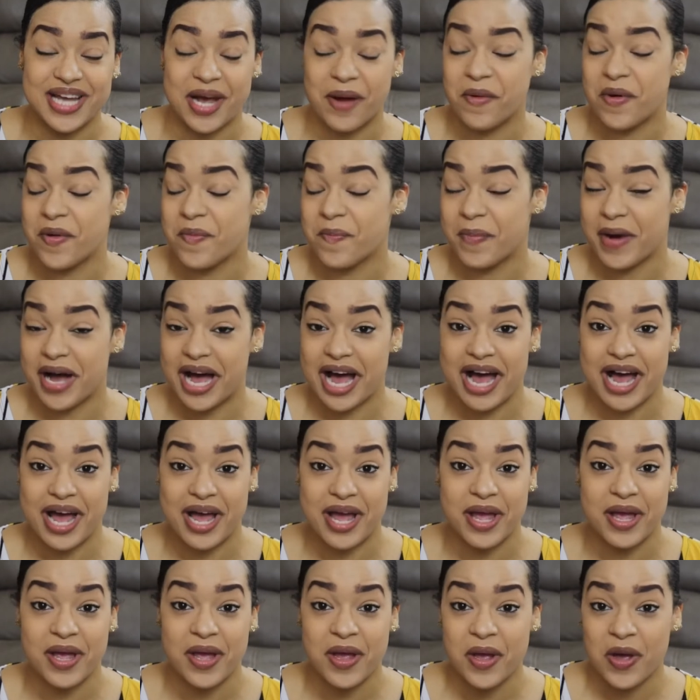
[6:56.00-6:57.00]
would
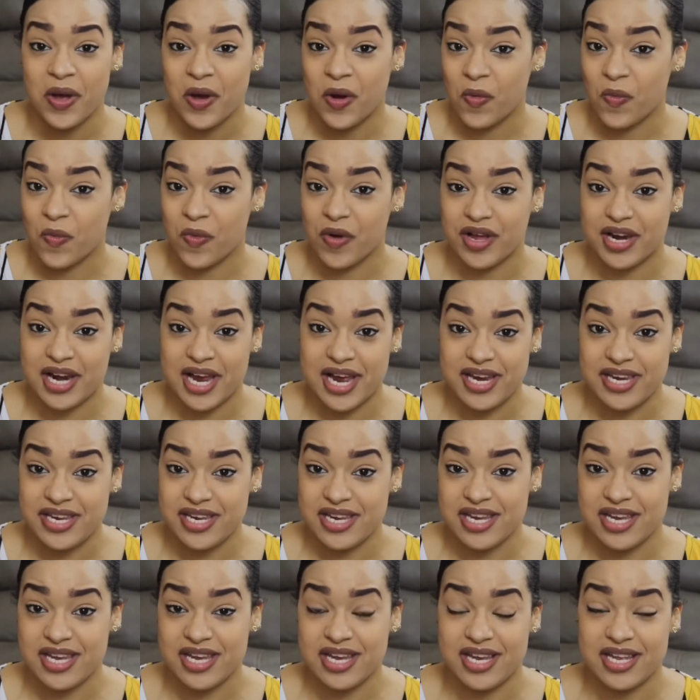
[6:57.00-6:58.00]
buy what I
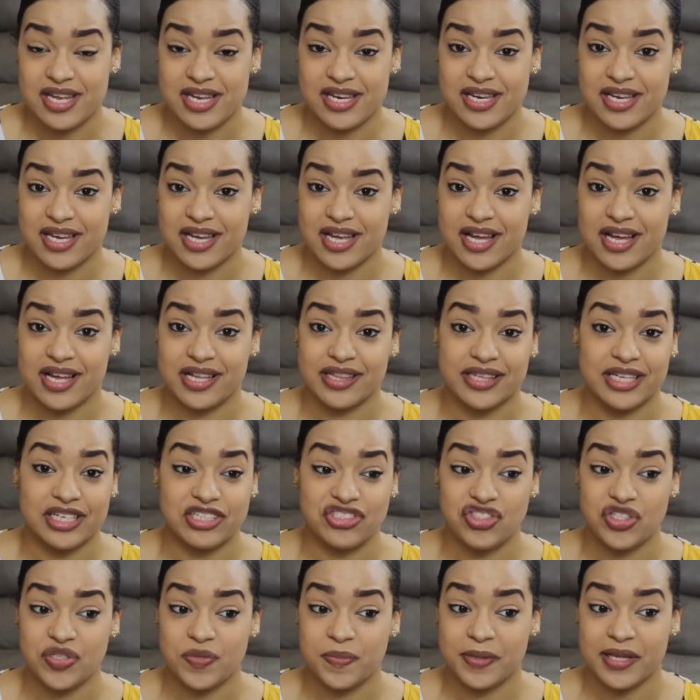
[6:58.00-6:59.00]
need,
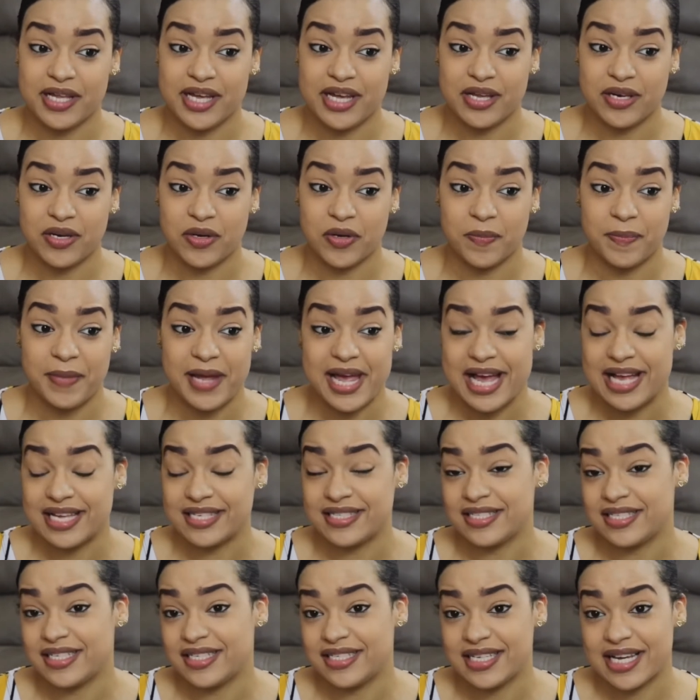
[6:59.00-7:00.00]
unless you plan on
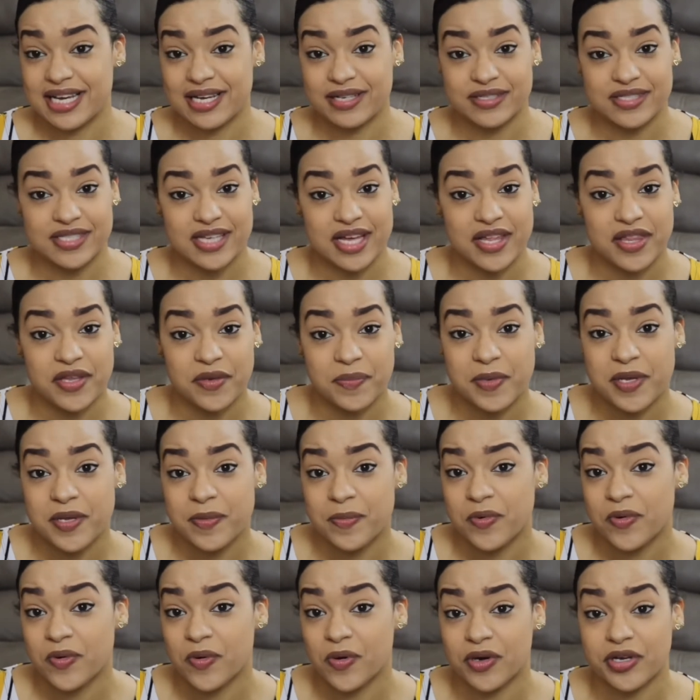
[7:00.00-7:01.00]
passing it down to other
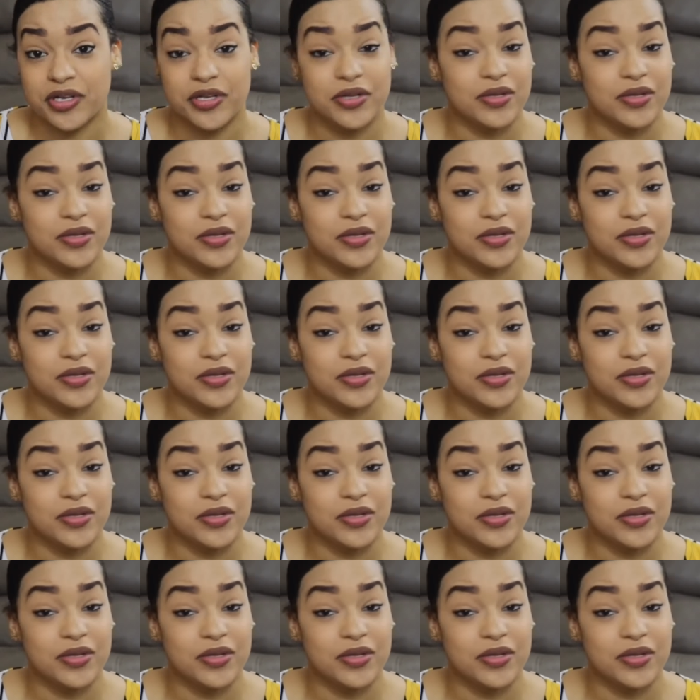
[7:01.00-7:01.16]
people, or you